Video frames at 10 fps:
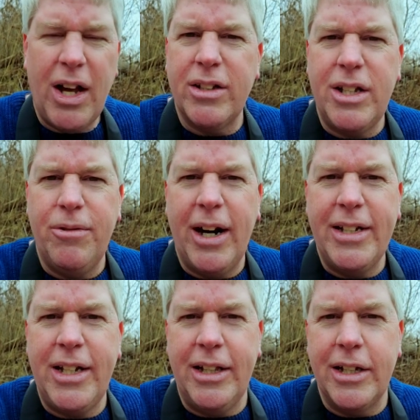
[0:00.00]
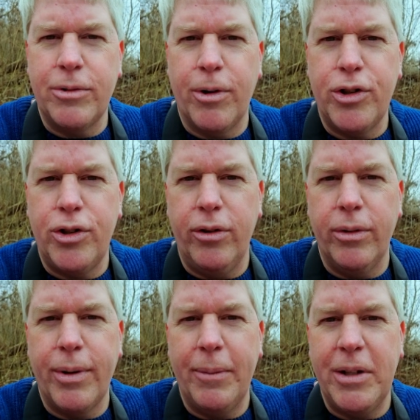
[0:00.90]
I'll see what I see that's worth
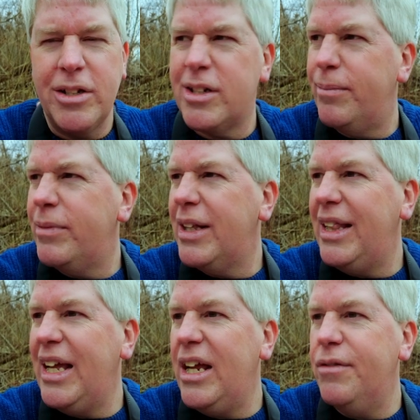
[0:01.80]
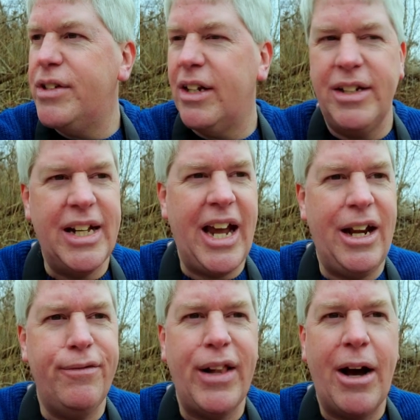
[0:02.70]
shooting. Probably just some leaves and
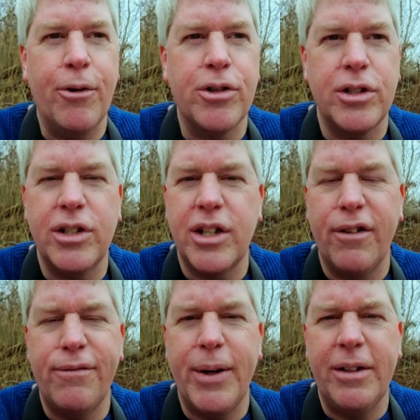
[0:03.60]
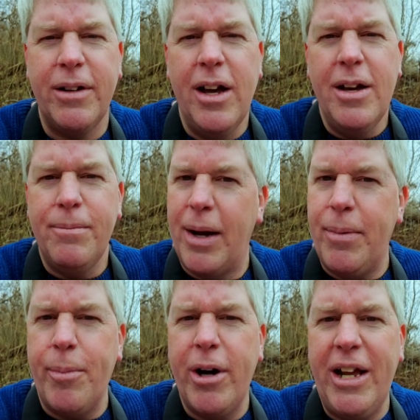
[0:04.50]
decayed flowers and stuff, but
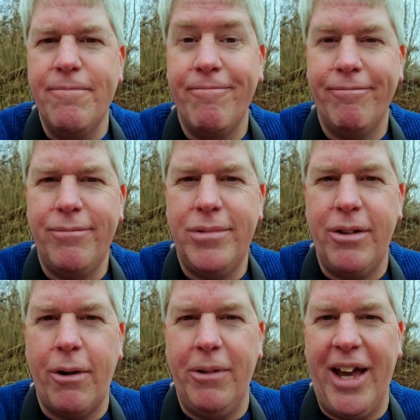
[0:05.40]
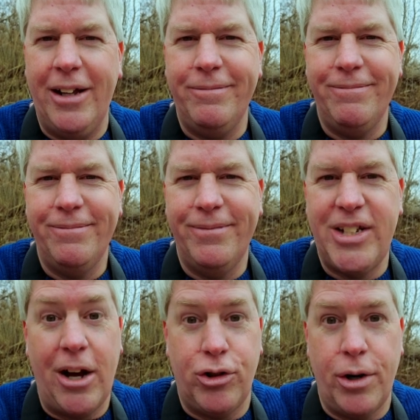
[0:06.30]
might be pretty. See what we get.
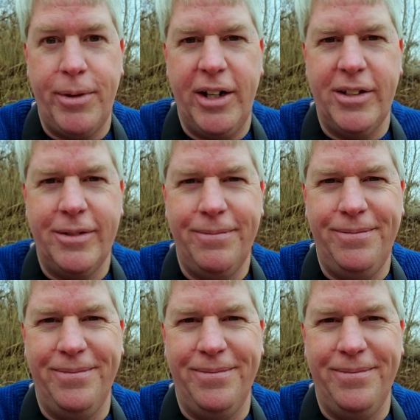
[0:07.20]
See how sharp it is.